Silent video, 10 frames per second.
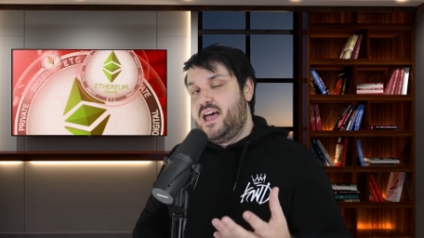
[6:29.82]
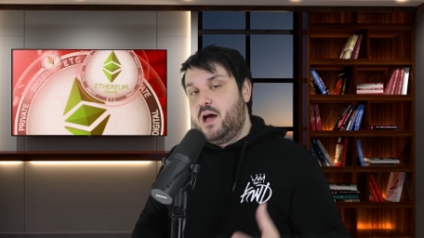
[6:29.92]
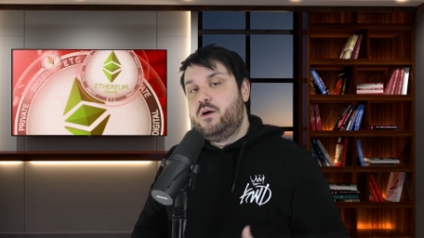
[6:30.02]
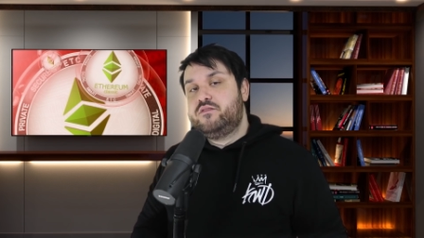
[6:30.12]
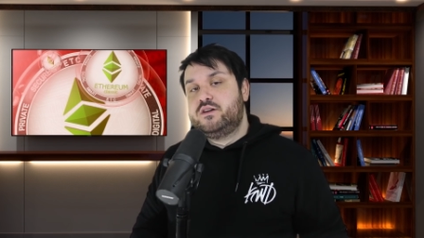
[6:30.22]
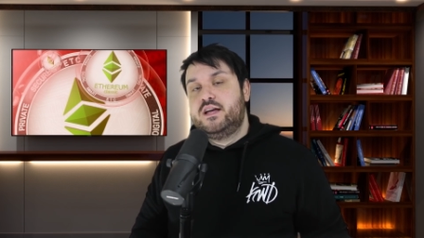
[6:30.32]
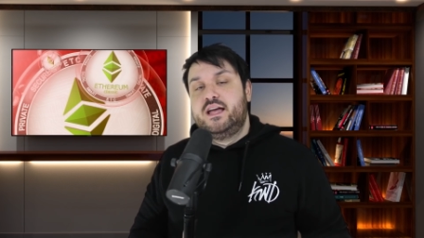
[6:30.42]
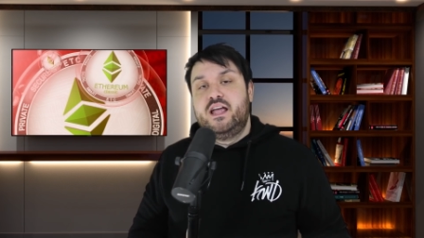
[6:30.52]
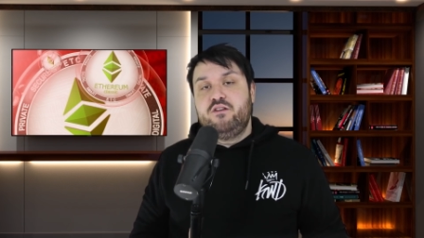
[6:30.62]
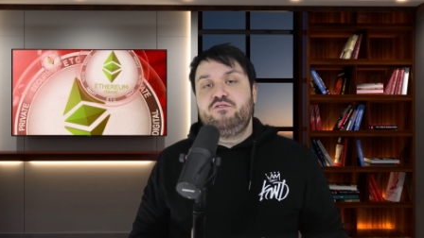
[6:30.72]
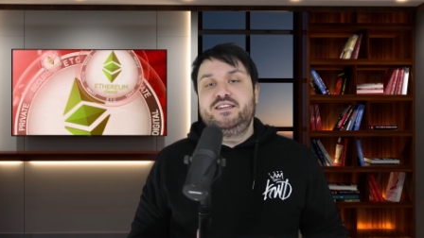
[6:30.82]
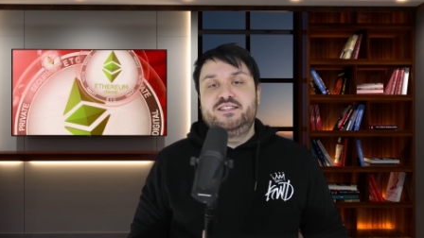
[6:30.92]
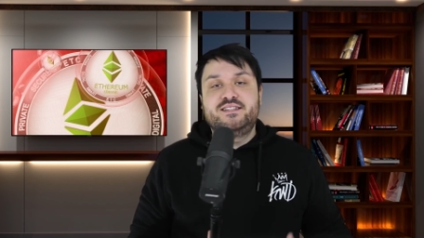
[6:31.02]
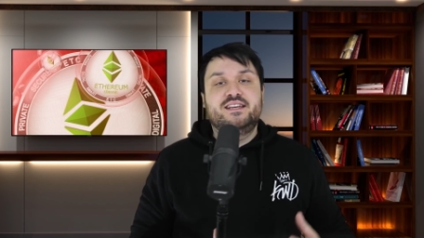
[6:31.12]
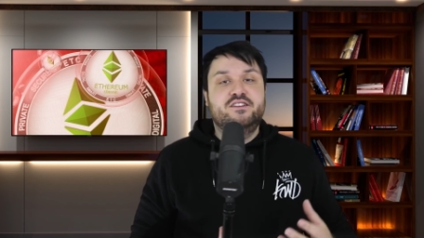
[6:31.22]
However, a
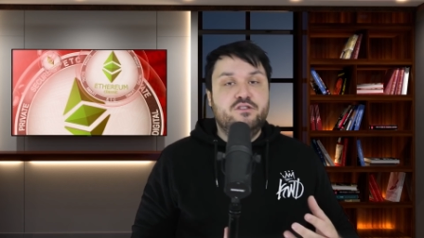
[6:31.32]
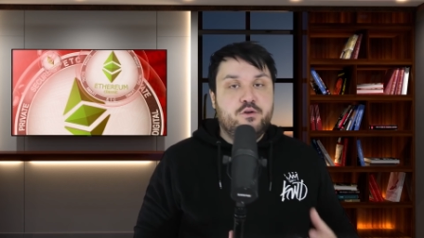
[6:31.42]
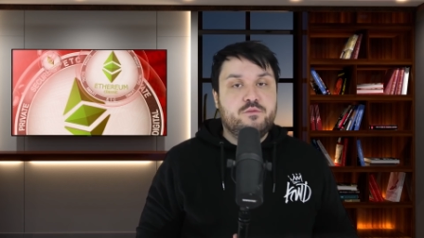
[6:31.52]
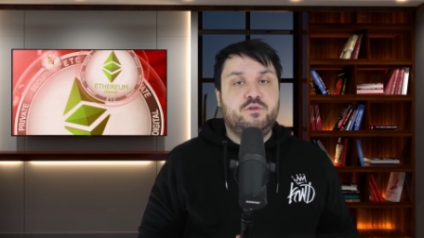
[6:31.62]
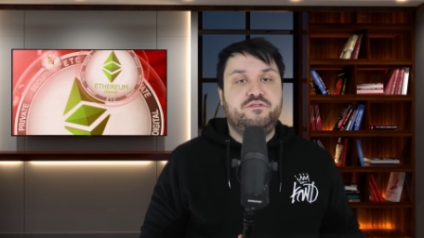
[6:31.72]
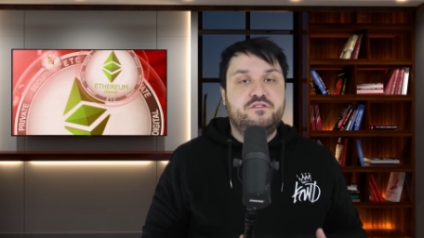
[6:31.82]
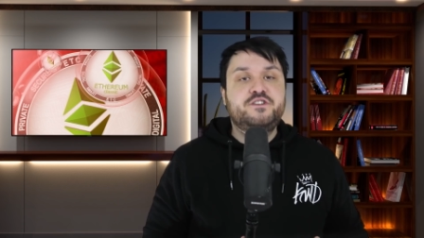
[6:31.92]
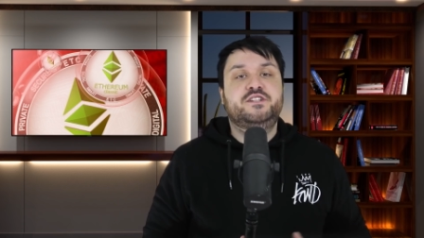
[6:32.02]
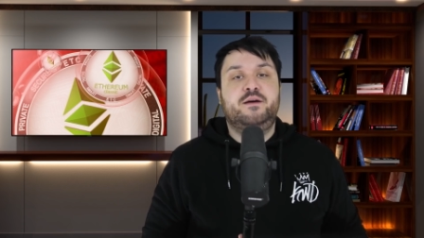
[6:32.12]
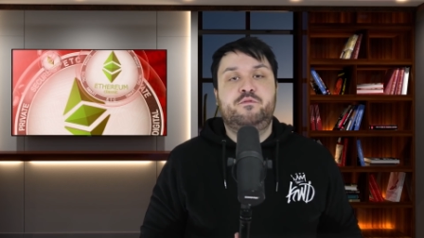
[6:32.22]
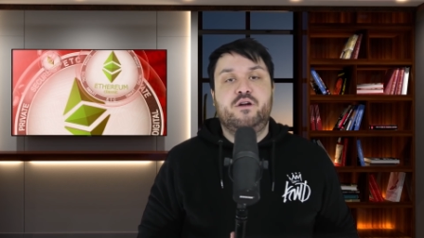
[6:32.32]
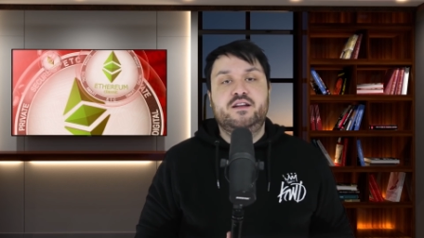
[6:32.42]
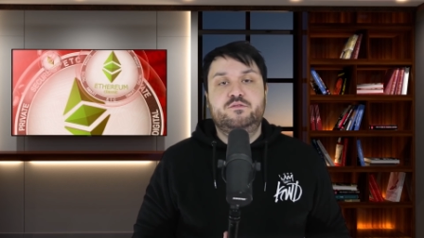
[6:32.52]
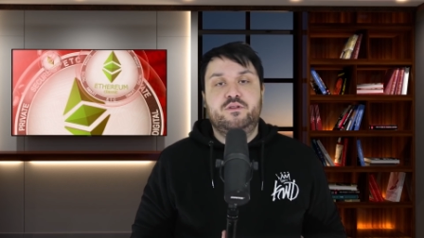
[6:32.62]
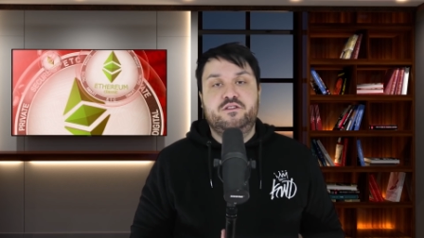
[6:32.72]
recent and notable first
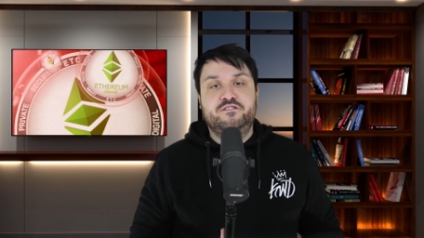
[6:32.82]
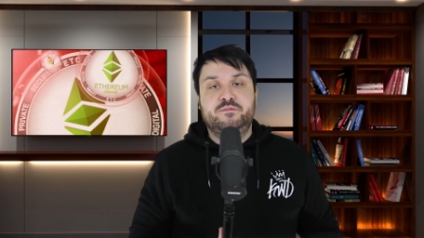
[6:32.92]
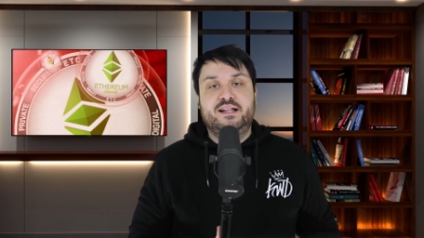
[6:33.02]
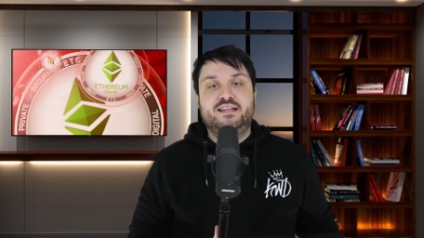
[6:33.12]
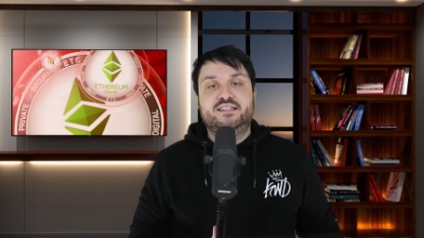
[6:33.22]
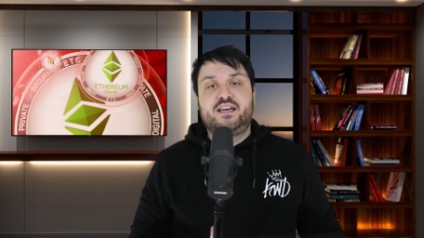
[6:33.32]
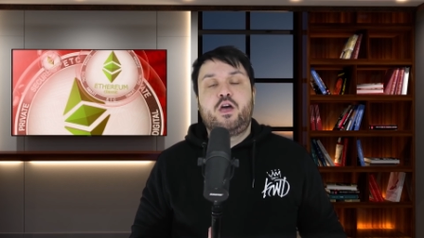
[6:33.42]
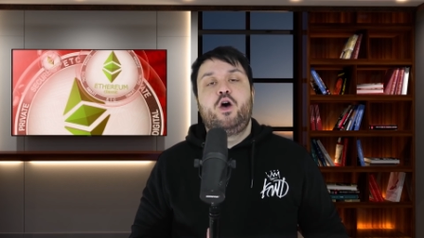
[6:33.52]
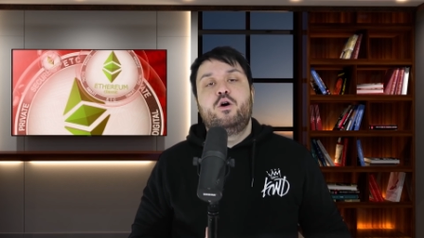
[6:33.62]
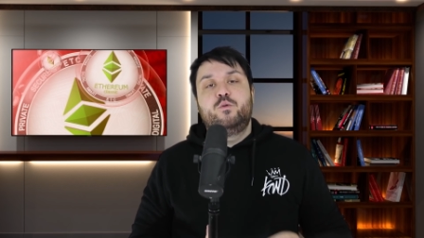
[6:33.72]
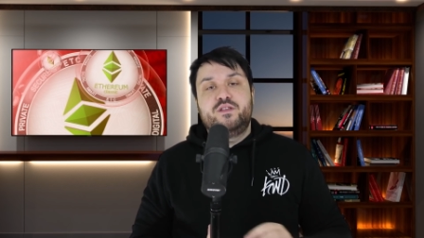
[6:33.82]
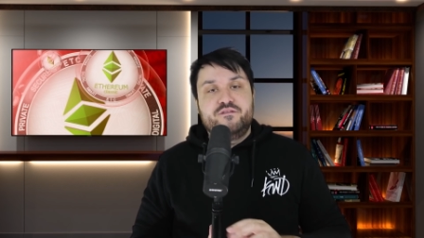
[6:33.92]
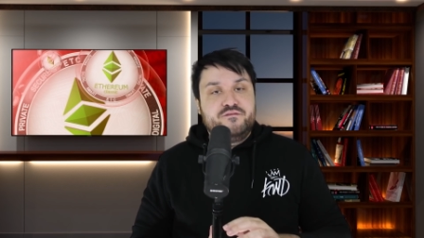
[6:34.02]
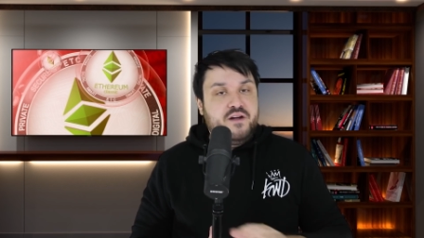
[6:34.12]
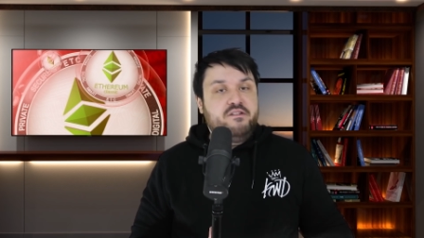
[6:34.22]
upgrade to Ethereum Classic with a
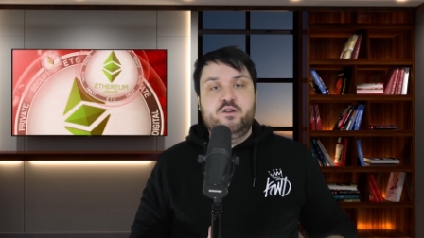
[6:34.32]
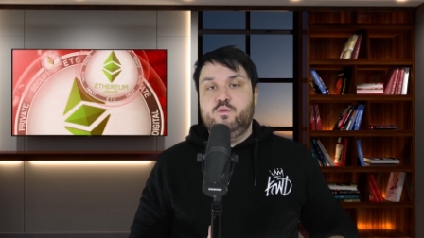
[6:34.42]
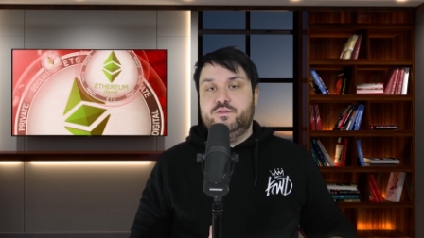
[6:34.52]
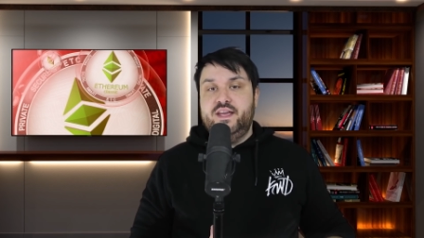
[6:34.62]
very cool